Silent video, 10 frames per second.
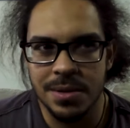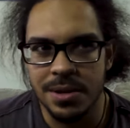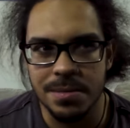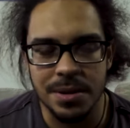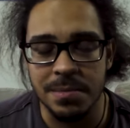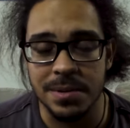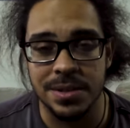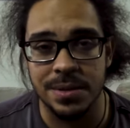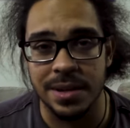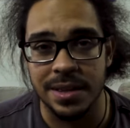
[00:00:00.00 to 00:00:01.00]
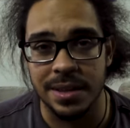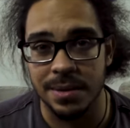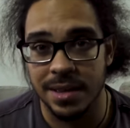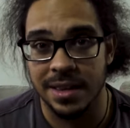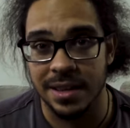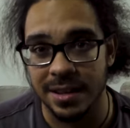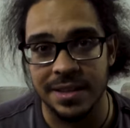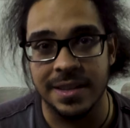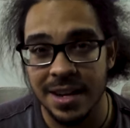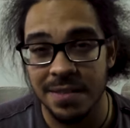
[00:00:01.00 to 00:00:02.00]
You can pretty much do anything with anything.
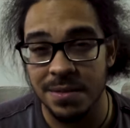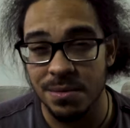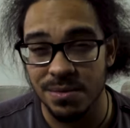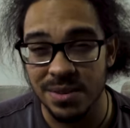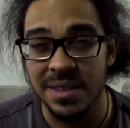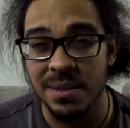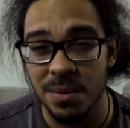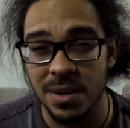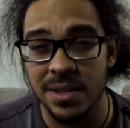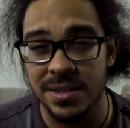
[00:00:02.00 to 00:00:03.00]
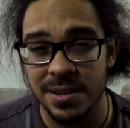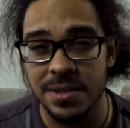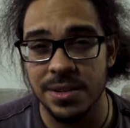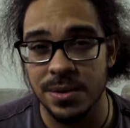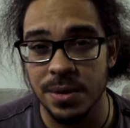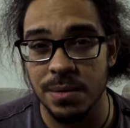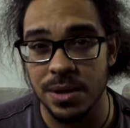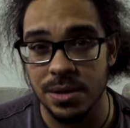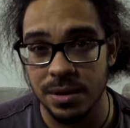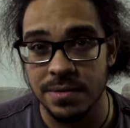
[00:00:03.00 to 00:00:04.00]
And if you really want to start doing
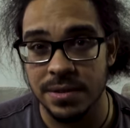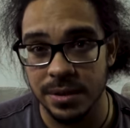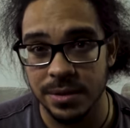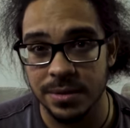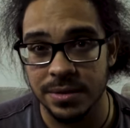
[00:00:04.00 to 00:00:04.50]
what you love to do,